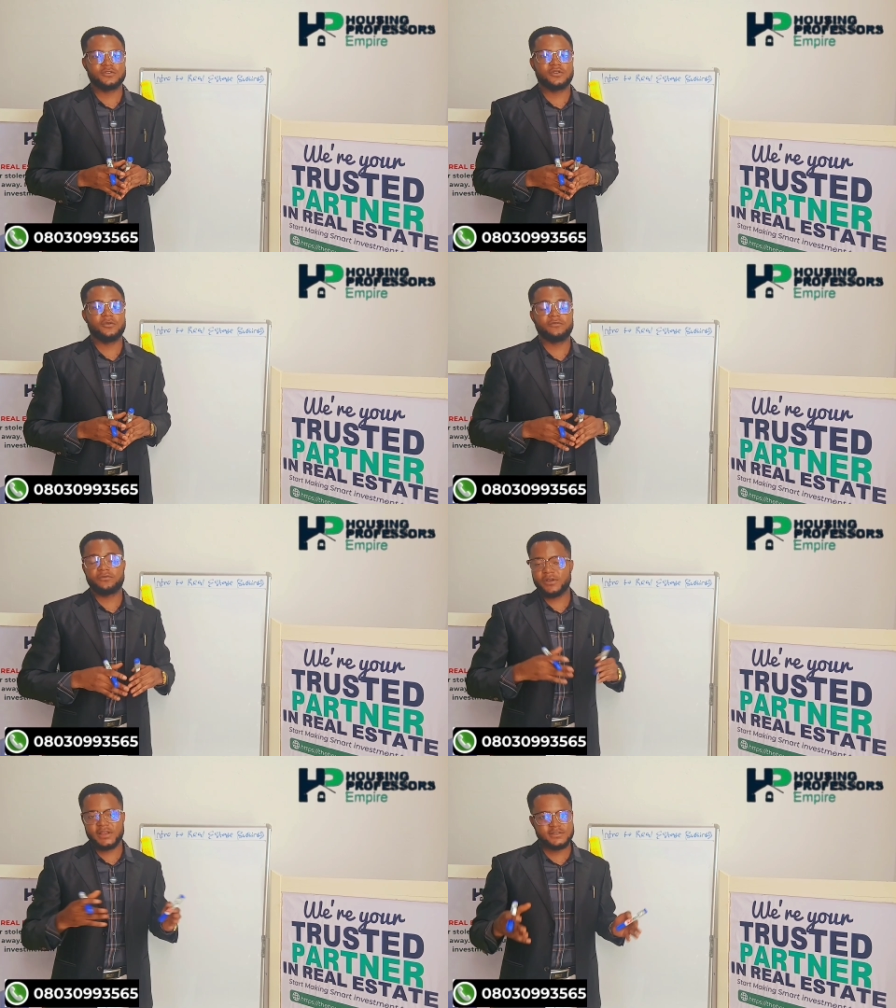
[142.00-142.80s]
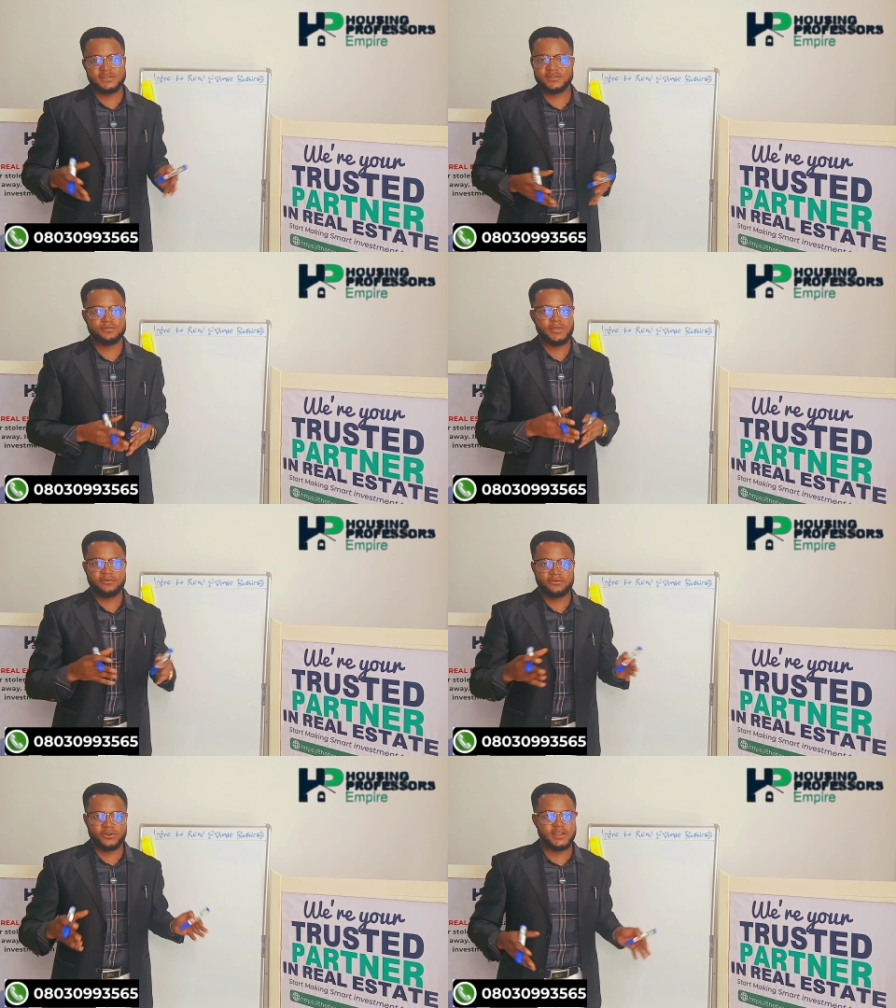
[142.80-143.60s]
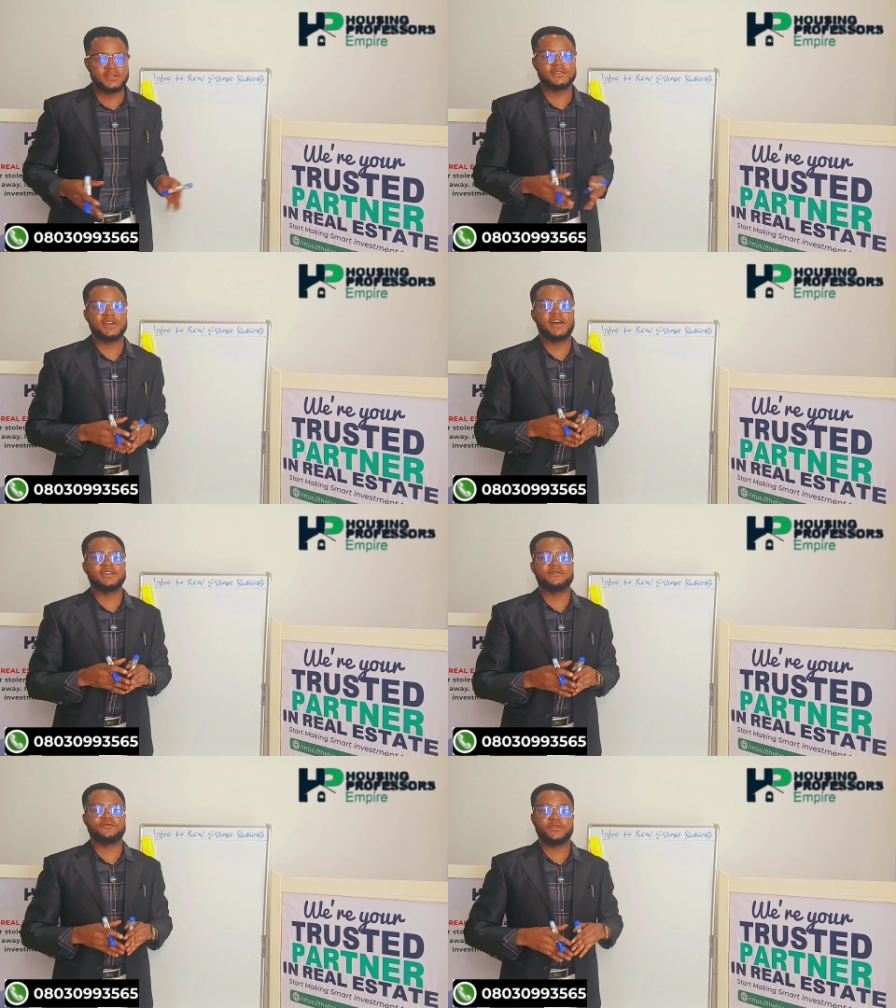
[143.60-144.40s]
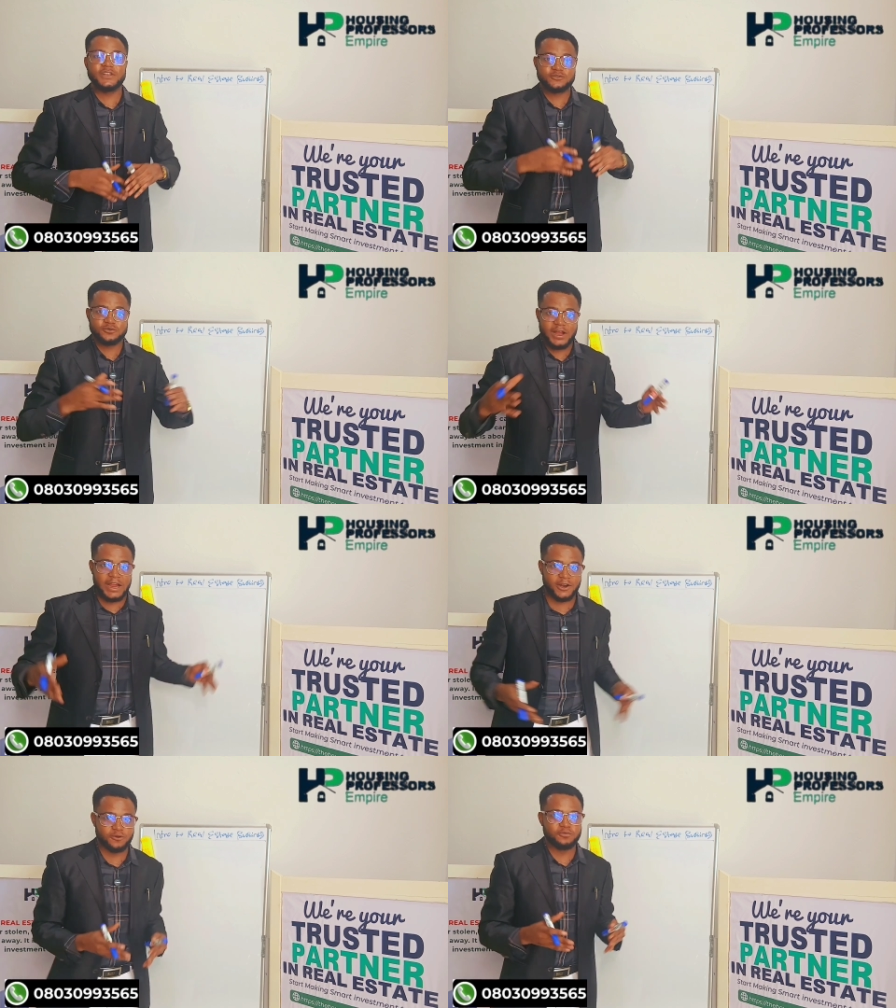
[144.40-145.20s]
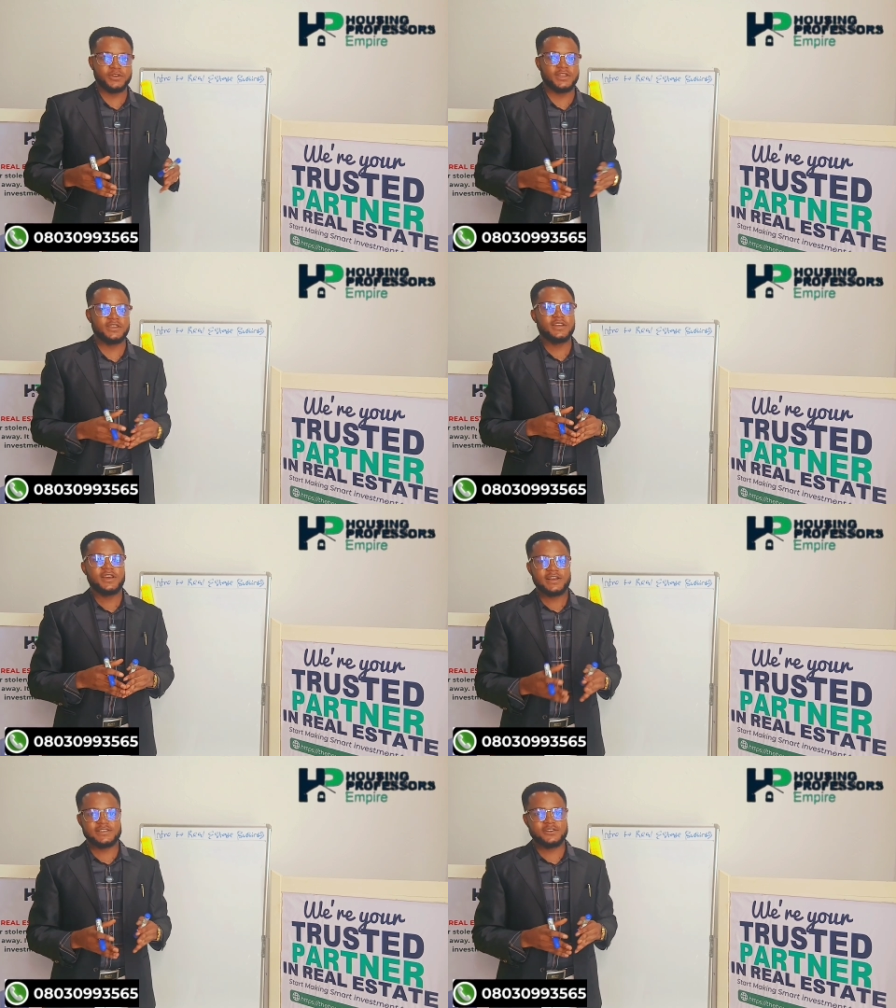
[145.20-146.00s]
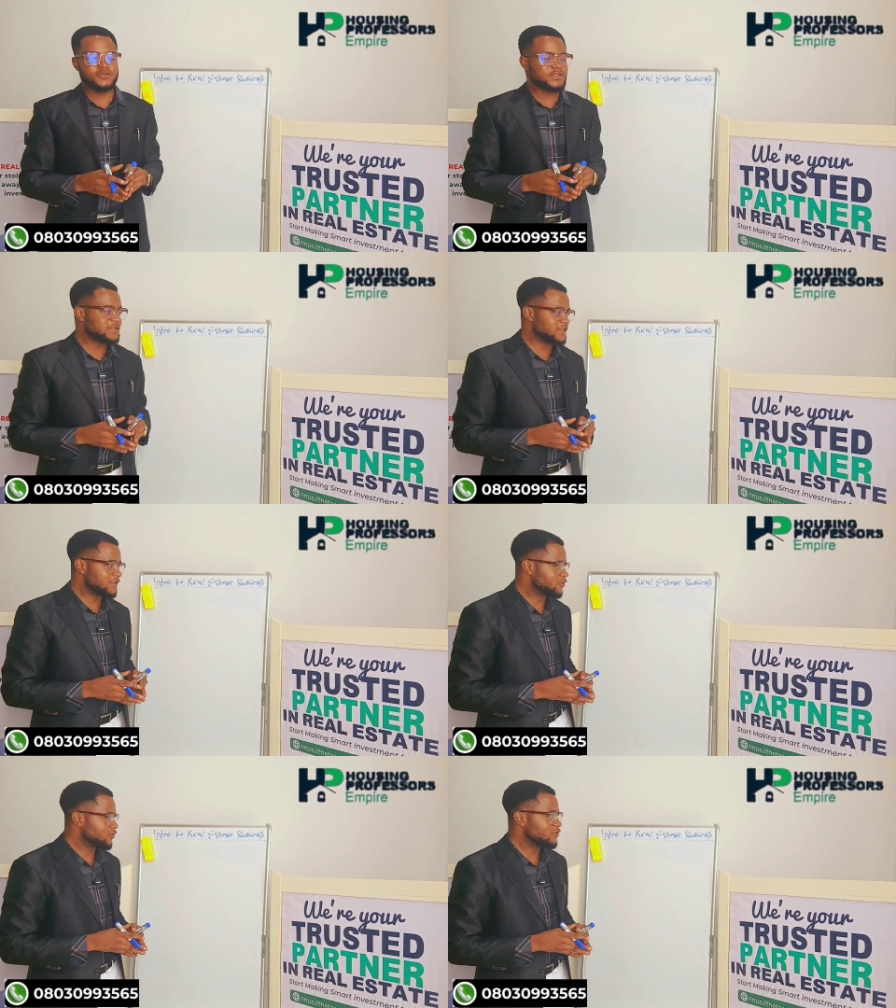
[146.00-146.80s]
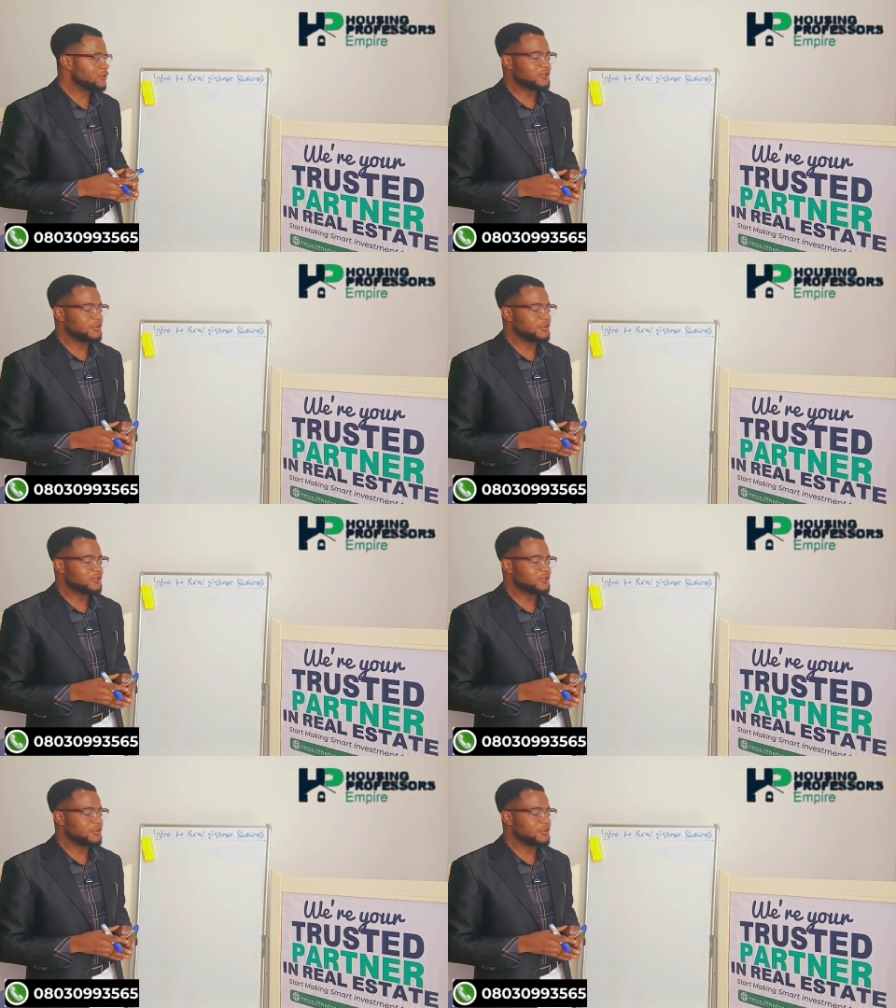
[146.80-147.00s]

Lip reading: or friends, my friends, and friend to our company as an organization,